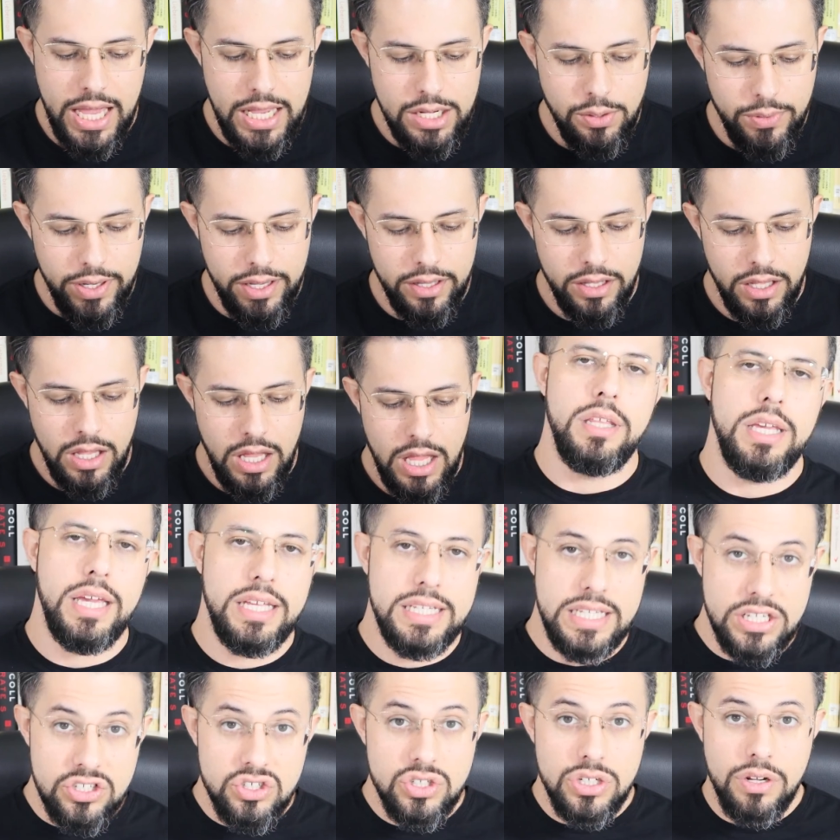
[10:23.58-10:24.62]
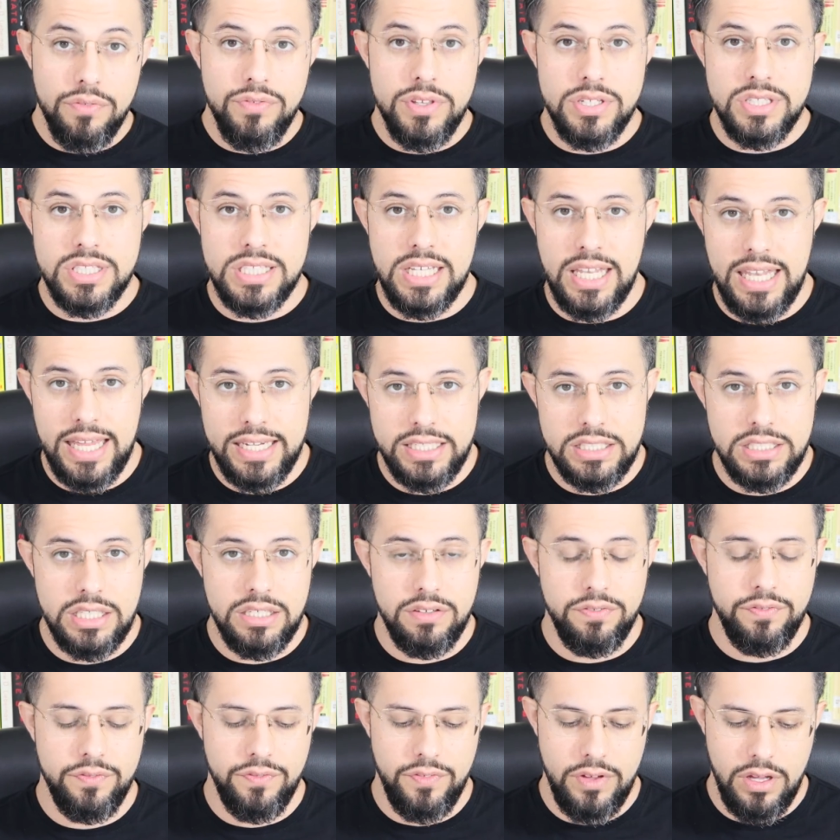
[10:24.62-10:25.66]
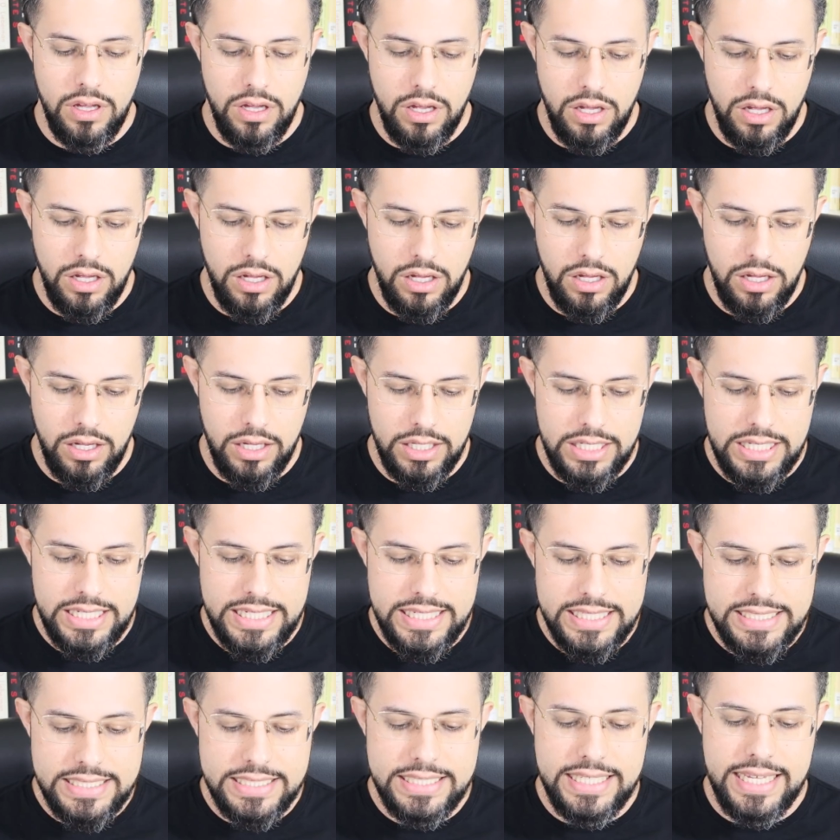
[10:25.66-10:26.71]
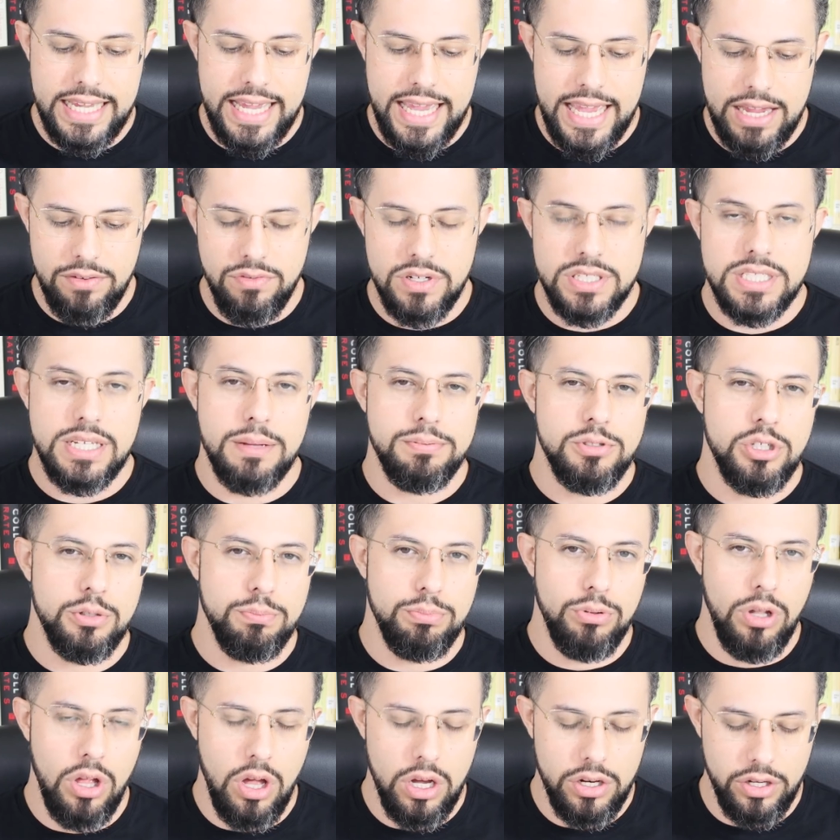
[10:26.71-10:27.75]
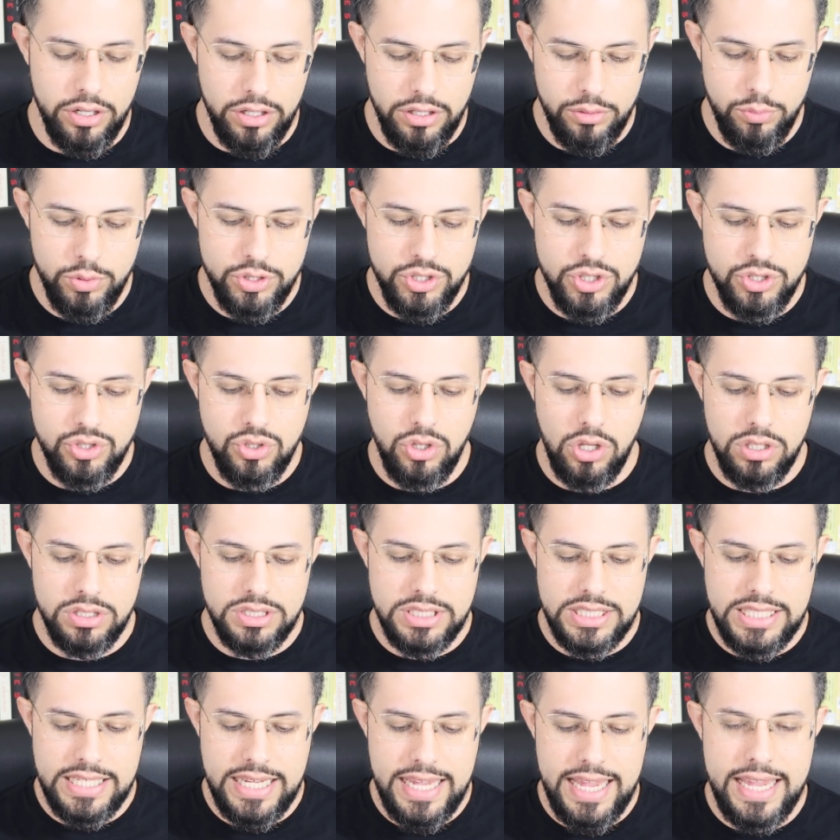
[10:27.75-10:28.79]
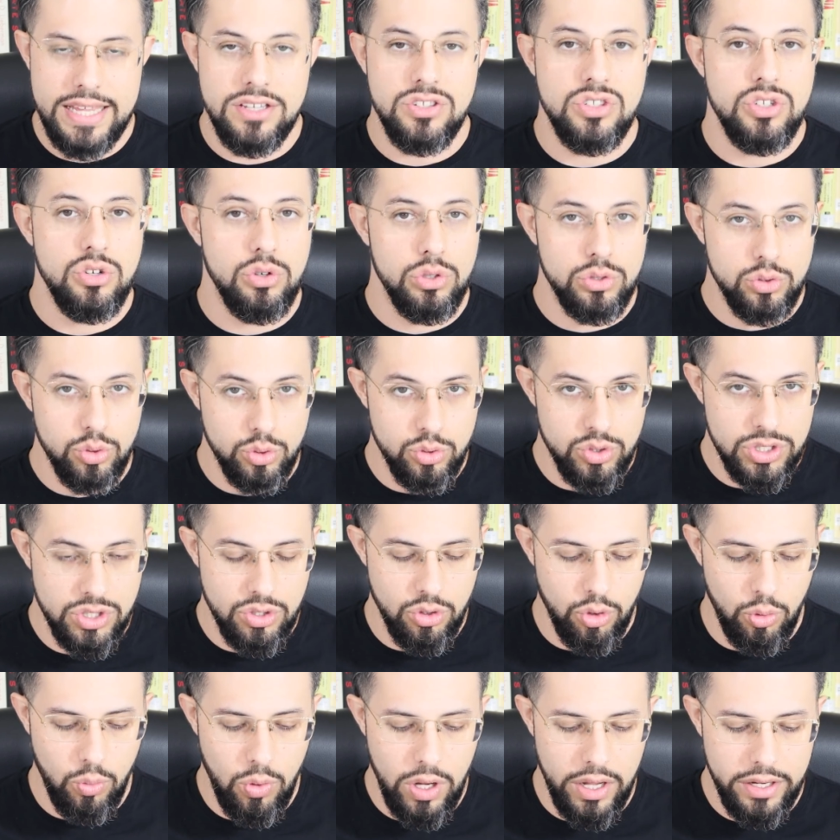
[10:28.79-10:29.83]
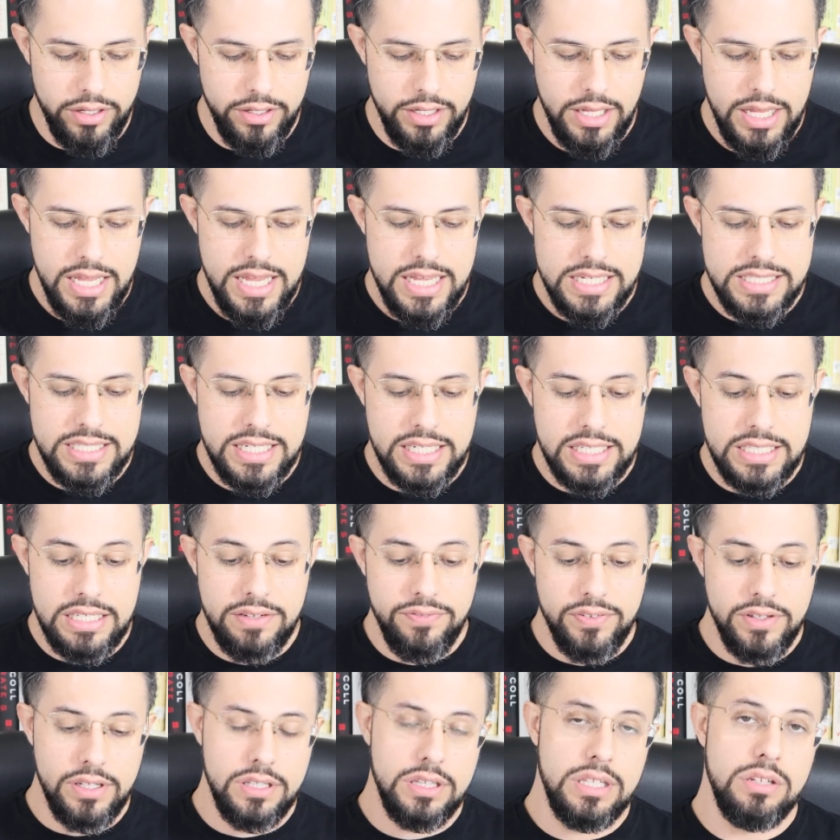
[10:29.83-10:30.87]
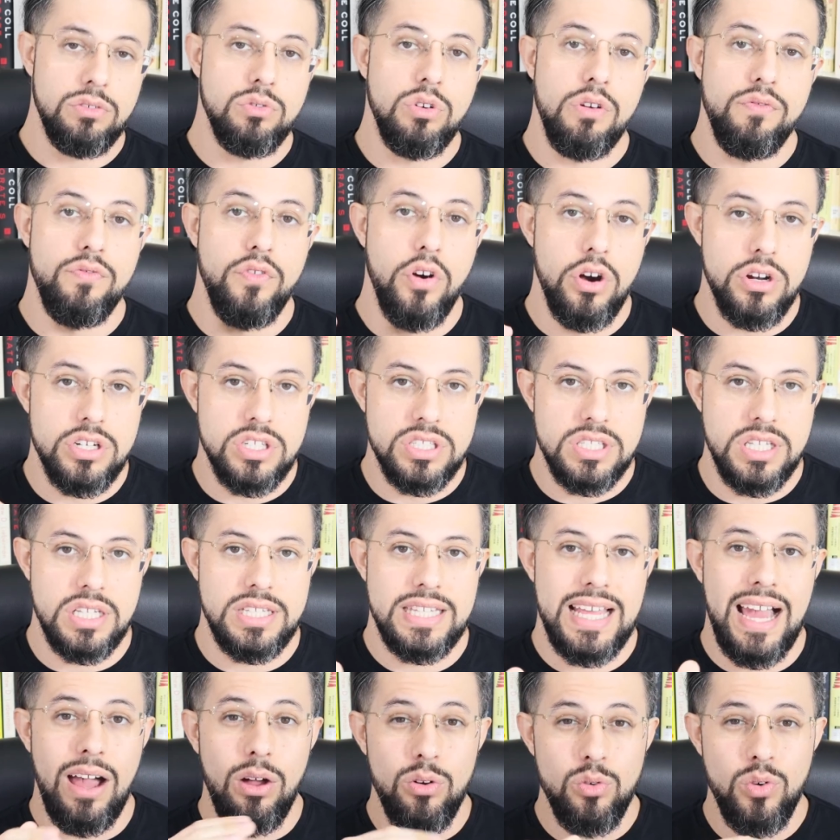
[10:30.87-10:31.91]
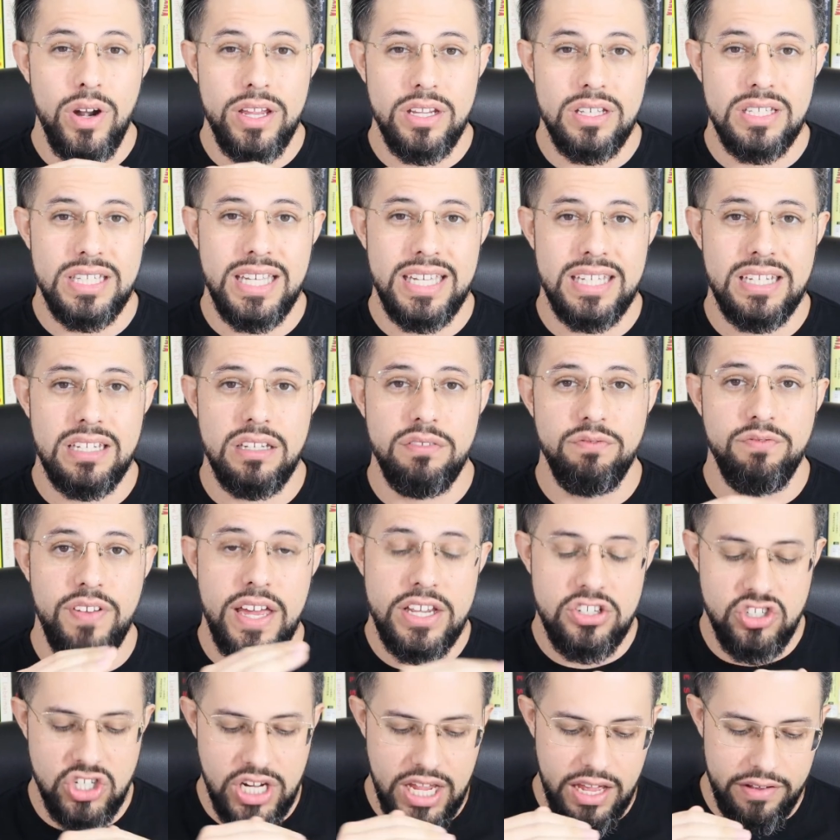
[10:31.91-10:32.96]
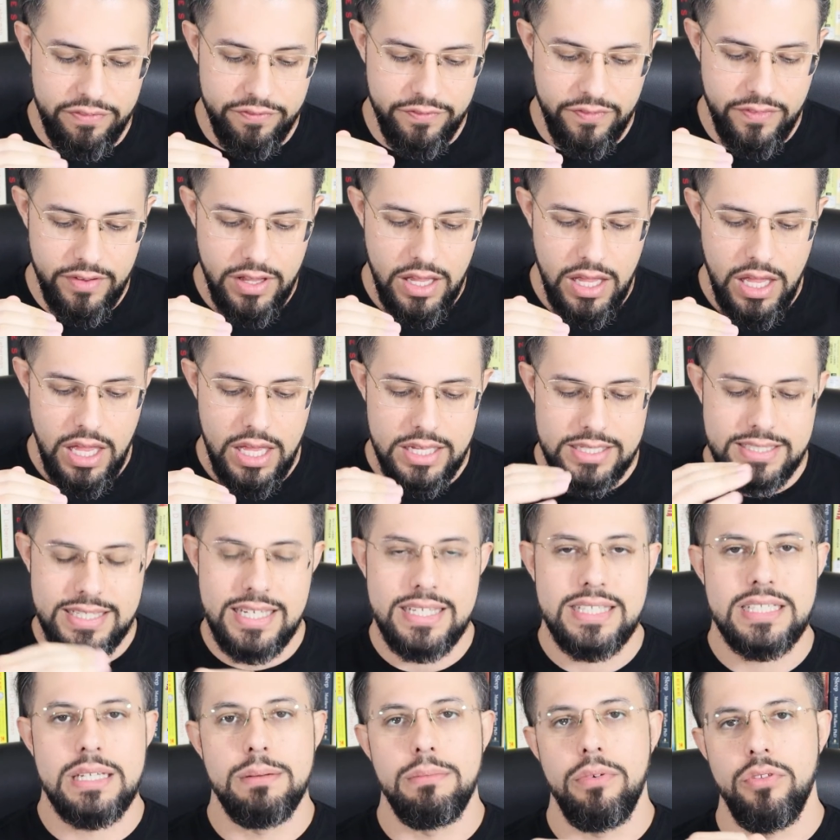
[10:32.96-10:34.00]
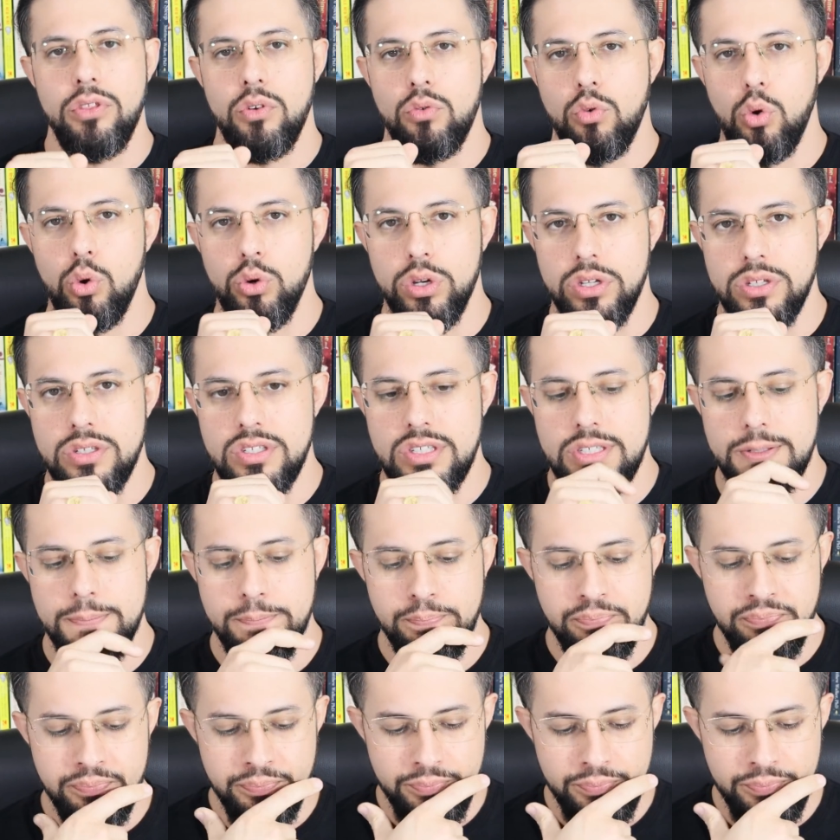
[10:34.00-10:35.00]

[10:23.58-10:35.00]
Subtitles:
Anyway, the addition of this selective ETA receptor blocker, which is called TA-0201, significantly reversed the downregulated VEGF system of the rodents.